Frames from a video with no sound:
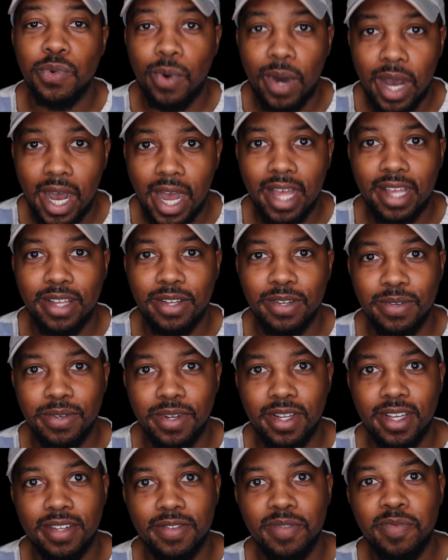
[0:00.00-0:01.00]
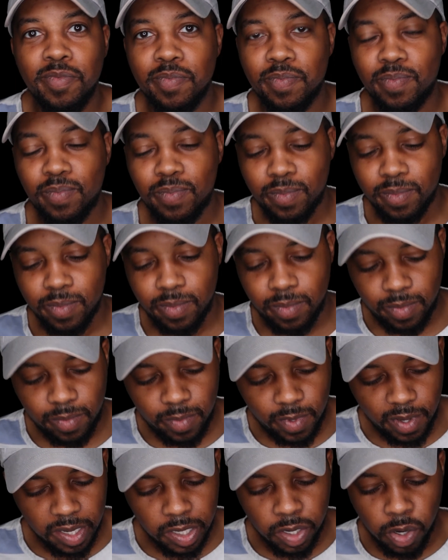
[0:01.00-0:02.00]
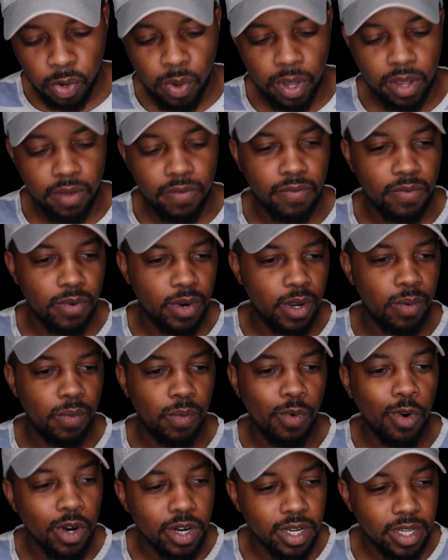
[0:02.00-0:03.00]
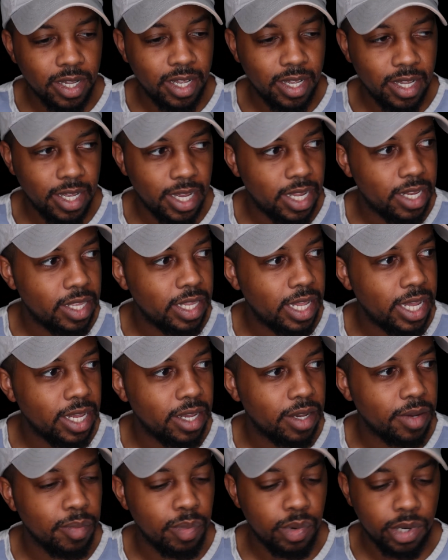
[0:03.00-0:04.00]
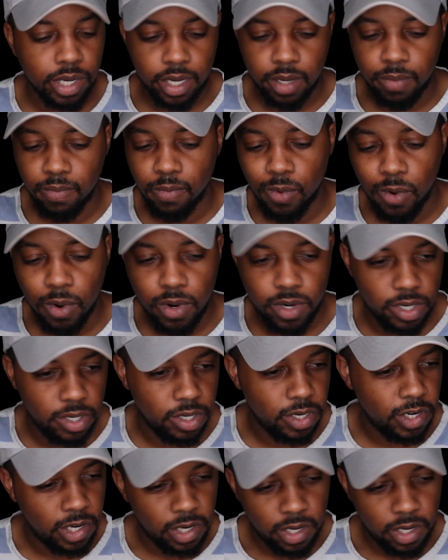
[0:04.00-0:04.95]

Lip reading: wild going from working in like a brick and mortar